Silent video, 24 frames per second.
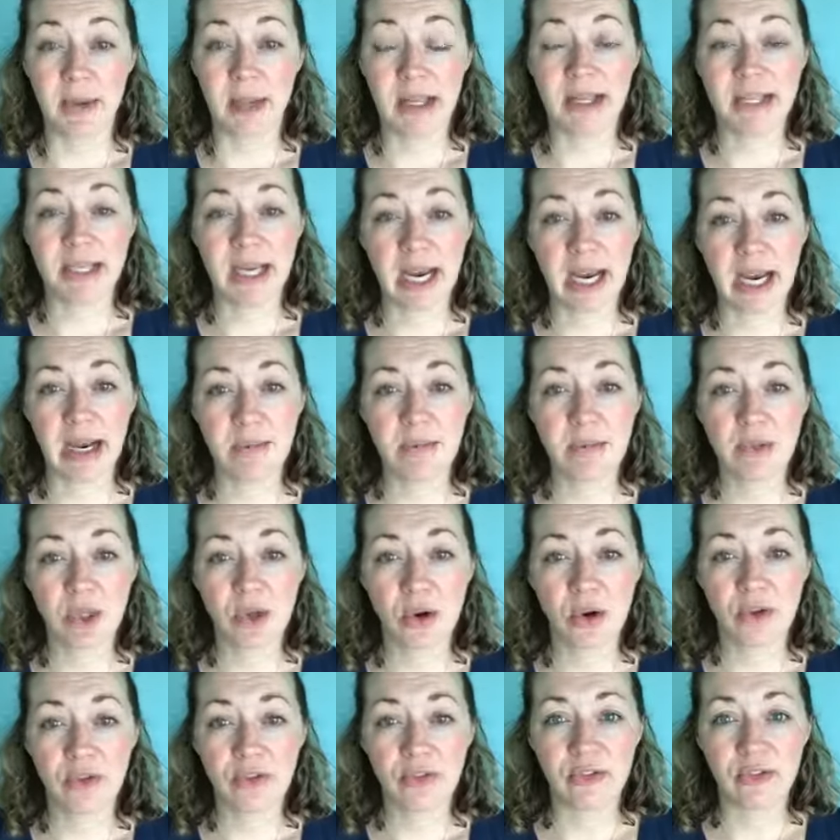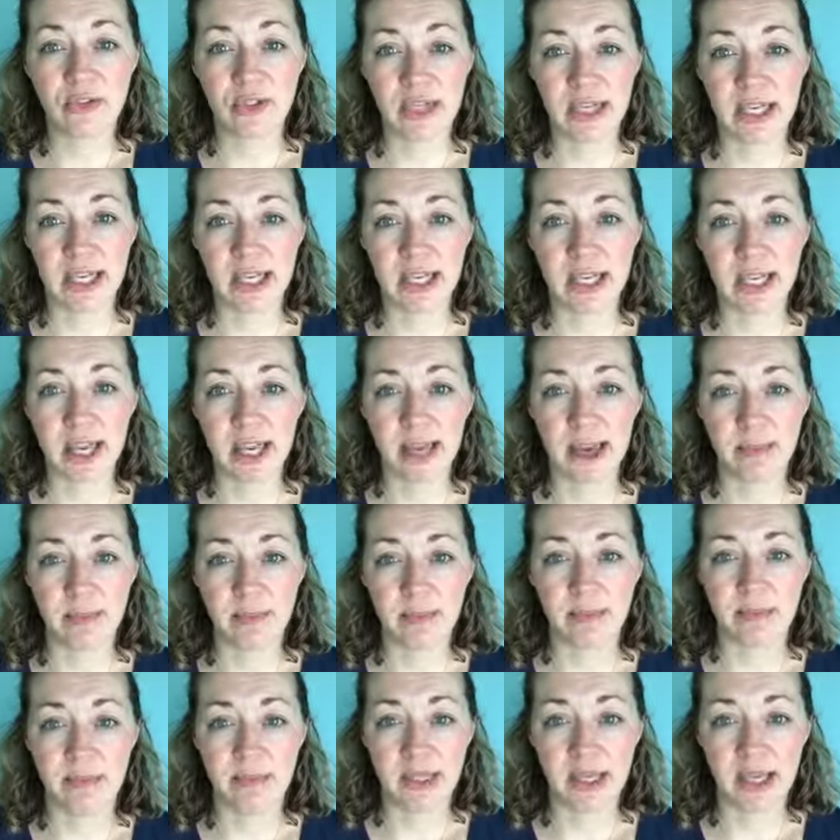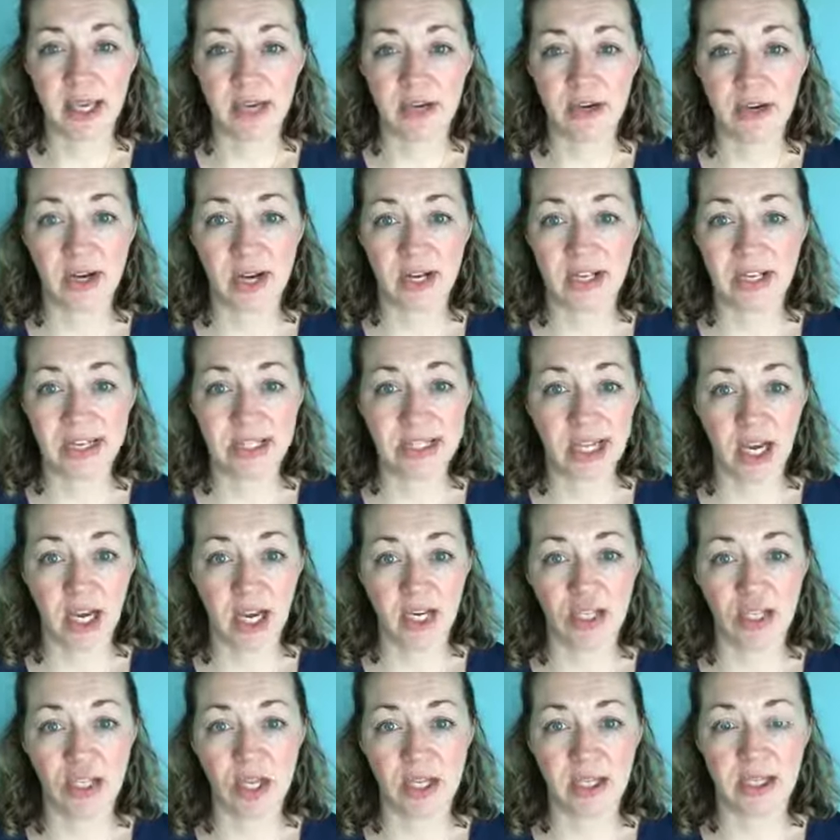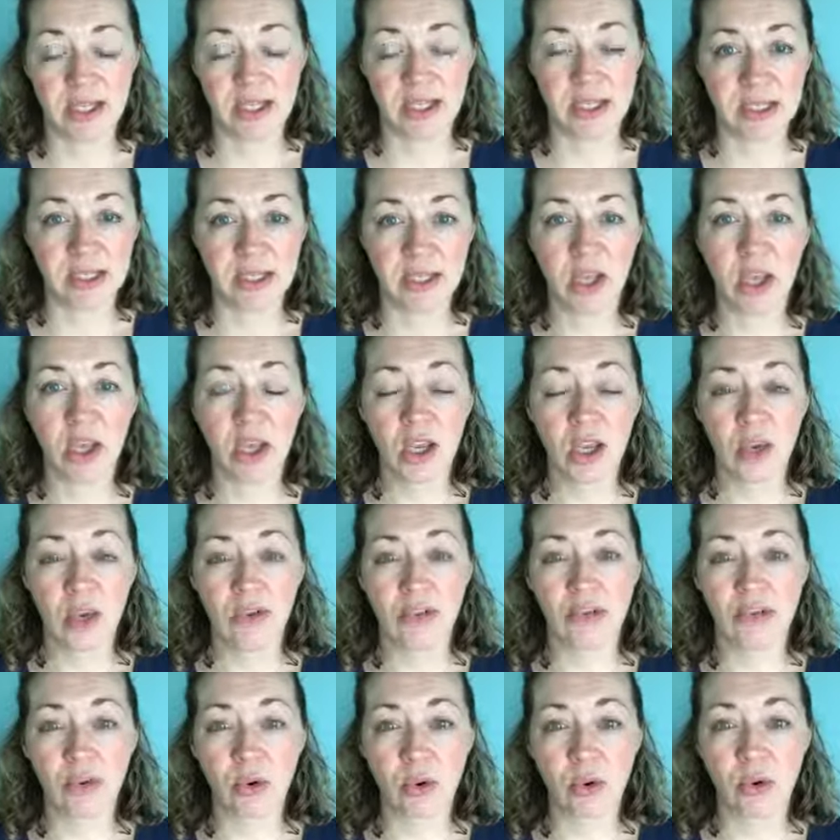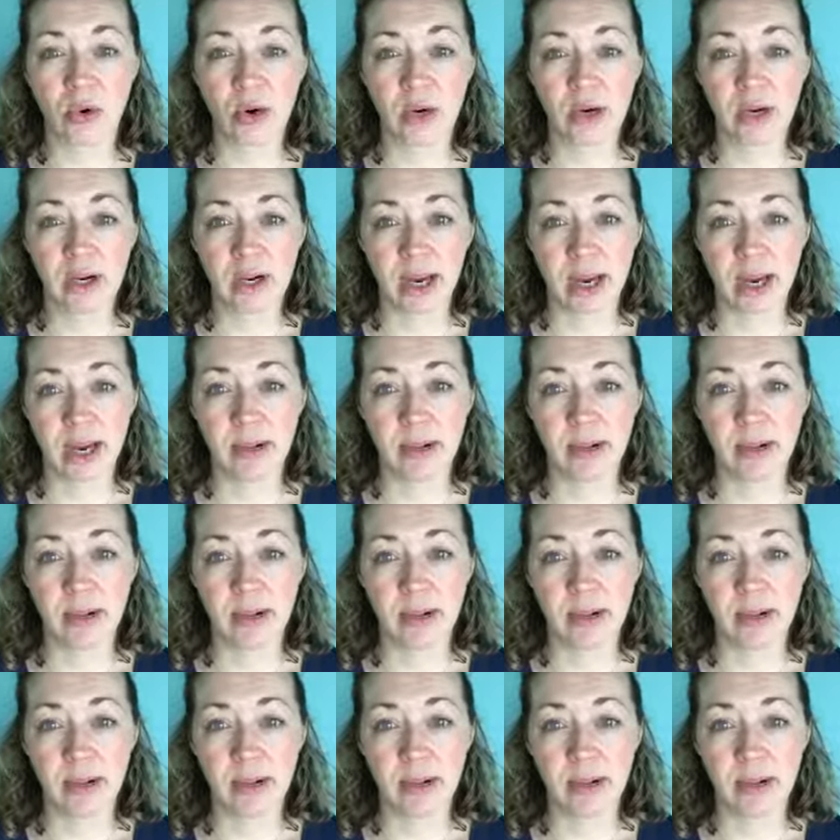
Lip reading: In terms of the accreditations for